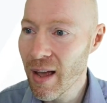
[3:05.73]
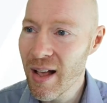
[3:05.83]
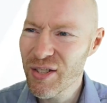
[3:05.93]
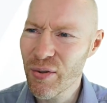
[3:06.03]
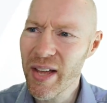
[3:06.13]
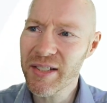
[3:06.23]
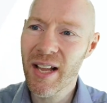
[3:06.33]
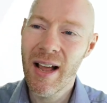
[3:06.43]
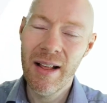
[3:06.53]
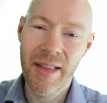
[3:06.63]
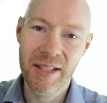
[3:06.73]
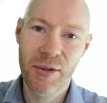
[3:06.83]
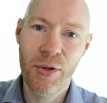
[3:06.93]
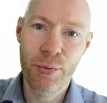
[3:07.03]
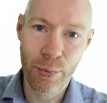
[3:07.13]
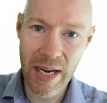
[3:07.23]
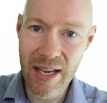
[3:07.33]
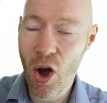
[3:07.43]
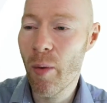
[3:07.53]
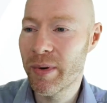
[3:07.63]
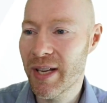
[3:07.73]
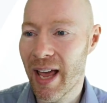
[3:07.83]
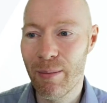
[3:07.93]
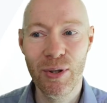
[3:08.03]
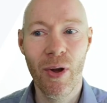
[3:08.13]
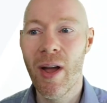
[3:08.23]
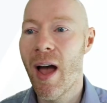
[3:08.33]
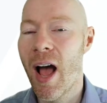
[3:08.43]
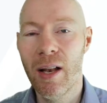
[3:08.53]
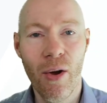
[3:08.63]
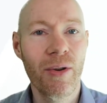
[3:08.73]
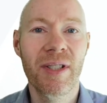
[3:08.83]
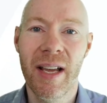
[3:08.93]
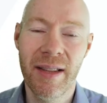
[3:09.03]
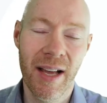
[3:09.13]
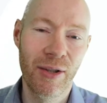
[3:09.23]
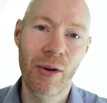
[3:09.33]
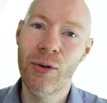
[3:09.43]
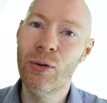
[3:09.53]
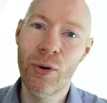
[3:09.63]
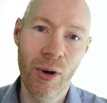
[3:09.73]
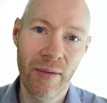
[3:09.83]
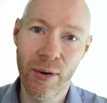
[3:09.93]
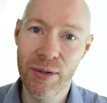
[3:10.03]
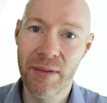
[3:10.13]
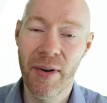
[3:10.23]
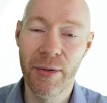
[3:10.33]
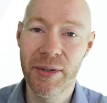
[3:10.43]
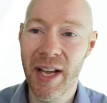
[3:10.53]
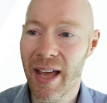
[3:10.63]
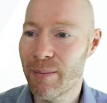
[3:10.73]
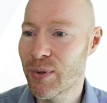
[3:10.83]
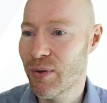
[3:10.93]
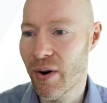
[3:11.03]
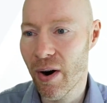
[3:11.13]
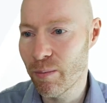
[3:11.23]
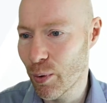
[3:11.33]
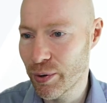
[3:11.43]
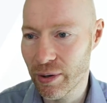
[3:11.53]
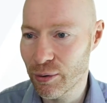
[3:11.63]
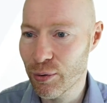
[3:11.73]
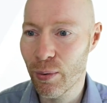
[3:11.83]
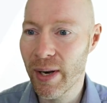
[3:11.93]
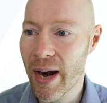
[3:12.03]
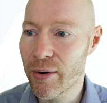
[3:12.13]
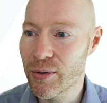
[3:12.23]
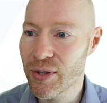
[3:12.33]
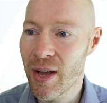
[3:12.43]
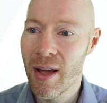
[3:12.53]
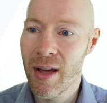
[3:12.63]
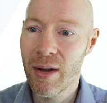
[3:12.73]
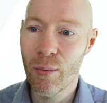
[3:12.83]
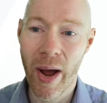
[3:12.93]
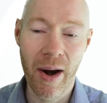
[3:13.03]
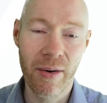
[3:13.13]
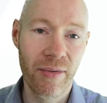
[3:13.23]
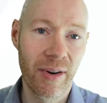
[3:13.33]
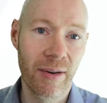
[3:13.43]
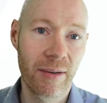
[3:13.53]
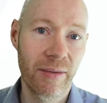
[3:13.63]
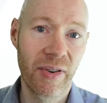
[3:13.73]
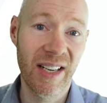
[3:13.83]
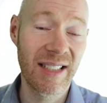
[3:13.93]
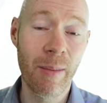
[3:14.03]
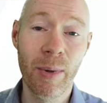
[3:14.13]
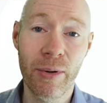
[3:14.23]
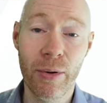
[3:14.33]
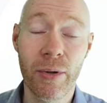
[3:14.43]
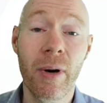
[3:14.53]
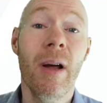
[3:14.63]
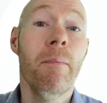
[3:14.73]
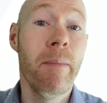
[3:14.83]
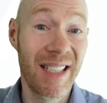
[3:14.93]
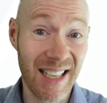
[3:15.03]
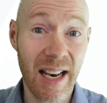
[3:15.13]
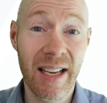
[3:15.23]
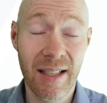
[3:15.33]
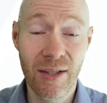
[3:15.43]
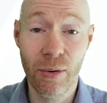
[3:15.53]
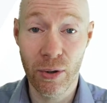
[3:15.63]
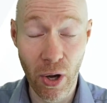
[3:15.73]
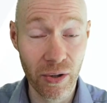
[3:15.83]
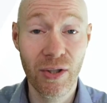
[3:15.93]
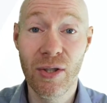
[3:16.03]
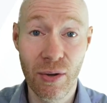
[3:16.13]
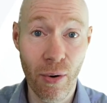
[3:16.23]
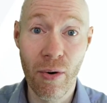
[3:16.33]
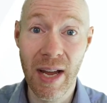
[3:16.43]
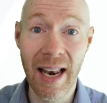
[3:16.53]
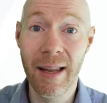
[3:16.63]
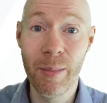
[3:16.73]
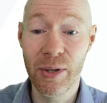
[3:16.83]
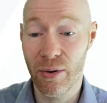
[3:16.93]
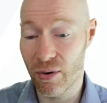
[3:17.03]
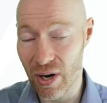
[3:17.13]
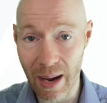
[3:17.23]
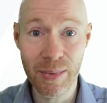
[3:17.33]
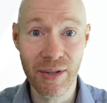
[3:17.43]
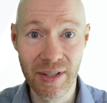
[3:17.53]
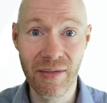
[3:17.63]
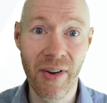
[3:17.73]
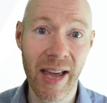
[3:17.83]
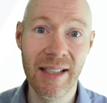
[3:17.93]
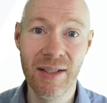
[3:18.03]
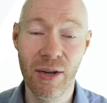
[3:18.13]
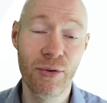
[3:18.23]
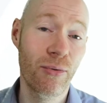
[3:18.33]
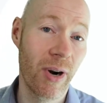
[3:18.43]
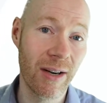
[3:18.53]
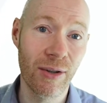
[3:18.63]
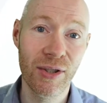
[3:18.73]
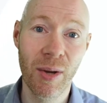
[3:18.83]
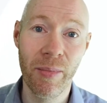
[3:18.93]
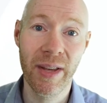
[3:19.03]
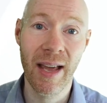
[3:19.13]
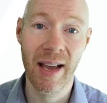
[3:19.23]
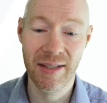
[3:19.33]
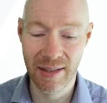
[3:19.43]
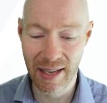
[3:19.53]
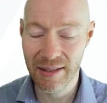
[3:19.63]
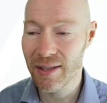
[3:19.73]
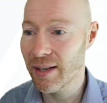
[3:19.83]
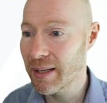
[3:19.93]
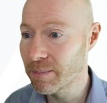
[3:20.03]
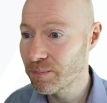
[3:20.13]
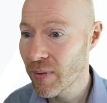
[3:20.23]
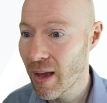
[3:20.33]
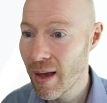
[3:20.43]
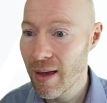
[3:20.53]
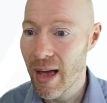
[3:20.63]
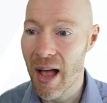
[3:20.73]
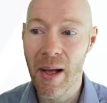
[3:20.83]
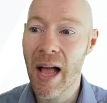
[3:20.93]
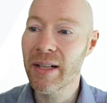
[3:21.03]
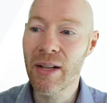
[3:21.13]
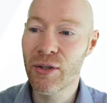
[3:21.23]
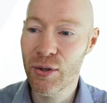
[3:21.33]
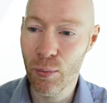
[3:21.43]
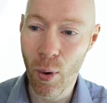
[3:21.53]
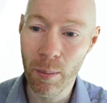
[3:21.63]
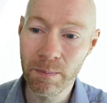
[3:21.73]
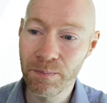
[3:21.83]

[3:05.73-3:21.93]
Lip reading: So that's three common types. Now, alongside that, you do have lots of other types. There are motor control errors, where, for example, the user misclicks or touches the wrong element or grabs the device and it triggers something accidentally, and so on.